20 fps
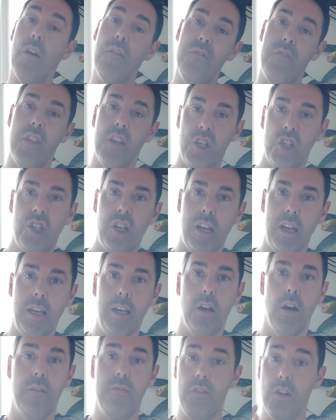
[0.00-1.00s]
of the
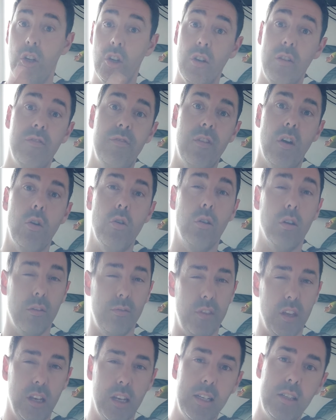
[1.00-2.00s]
she, of the good folk,
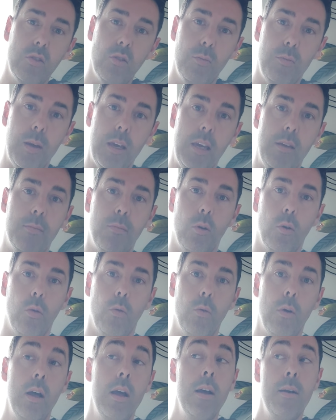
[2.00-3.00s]
of the little
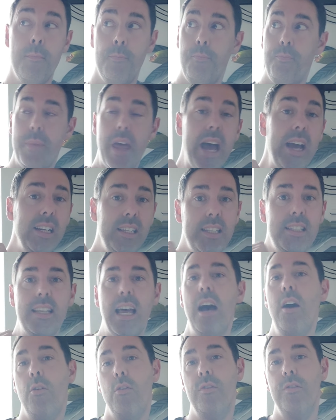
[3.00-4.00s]
people. That is
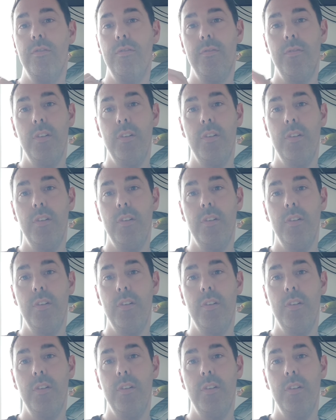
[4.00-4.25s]
south.